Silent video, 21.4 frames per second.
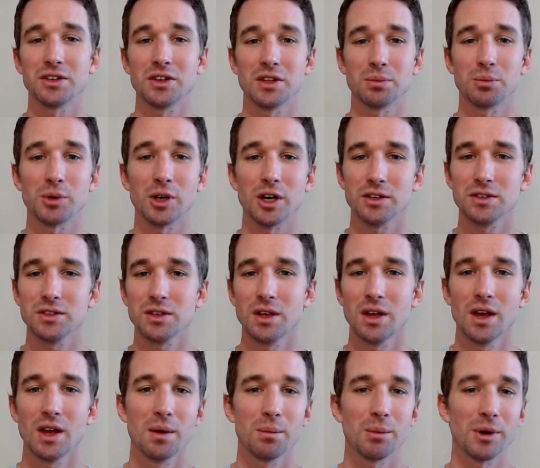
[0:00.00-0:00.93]
to the books,
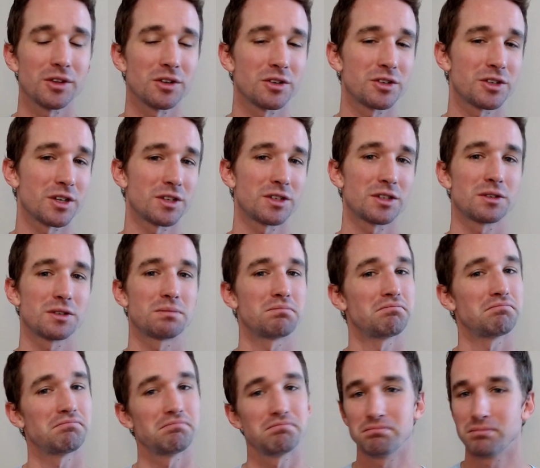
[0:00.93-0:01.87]
but there's just
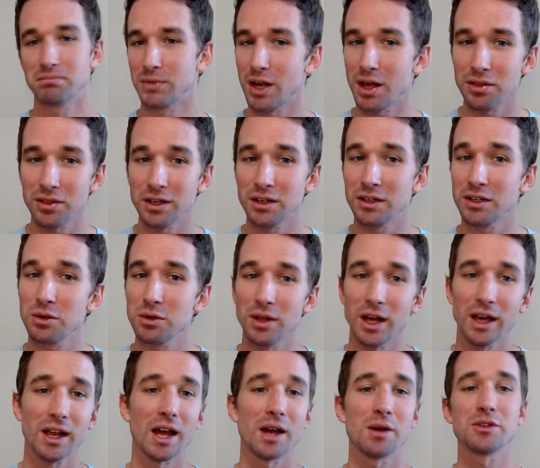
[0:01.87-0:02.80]
nothing new
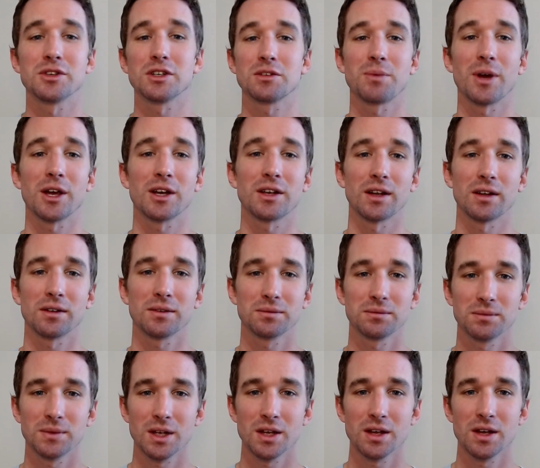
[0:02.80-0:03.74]
like I was expecting.
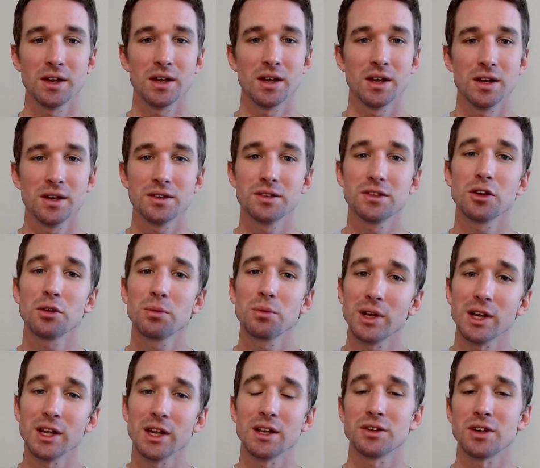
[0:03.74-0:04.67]
Still
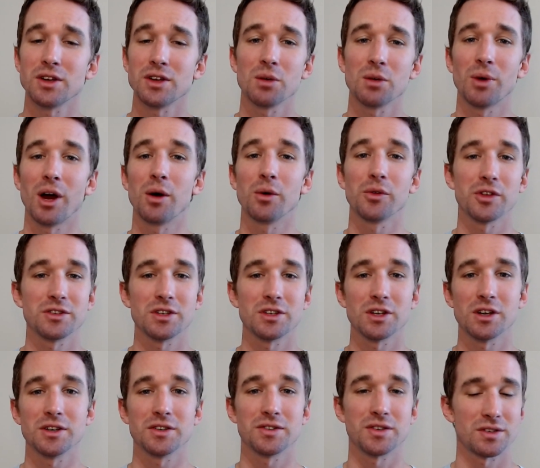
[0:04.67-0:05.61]
plenty to talk about with a
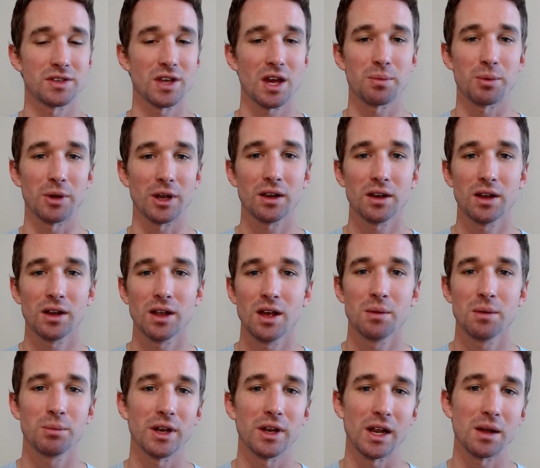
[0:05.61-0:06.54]
series this epic,
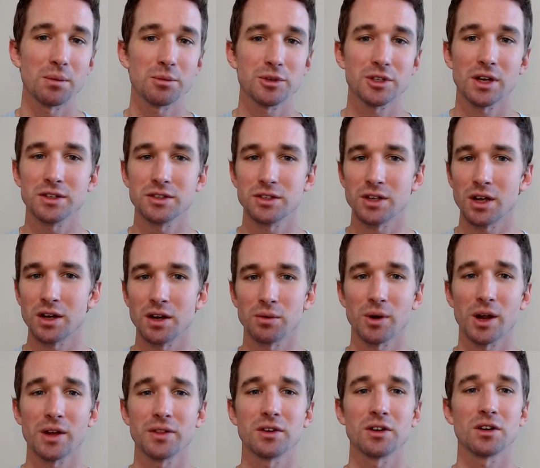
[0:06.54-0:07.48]
but Amazon has done a
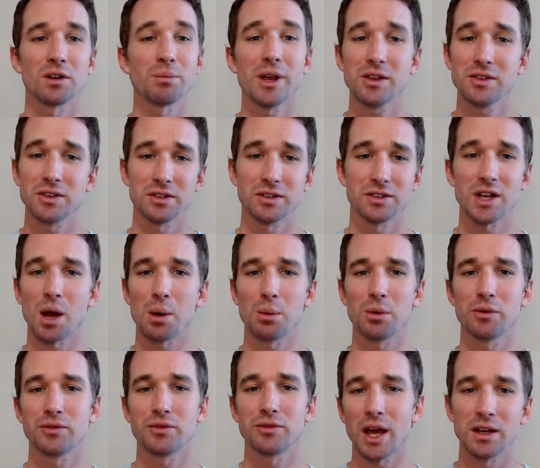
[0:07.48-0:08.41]
rather amazing job
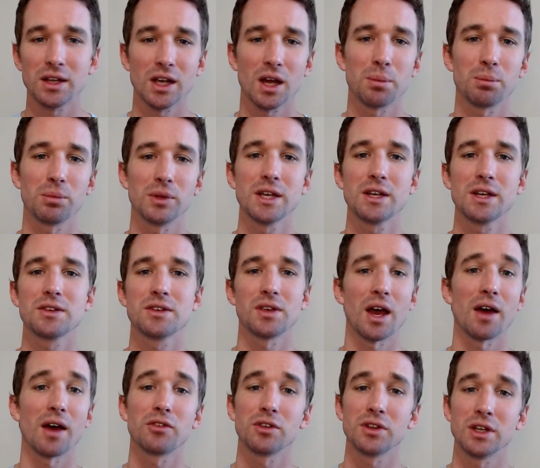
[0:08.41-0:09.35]
of tightening up leaks
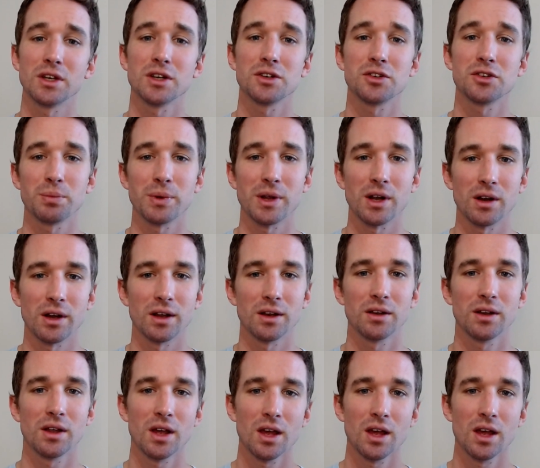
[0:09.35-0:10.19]
after the initial period,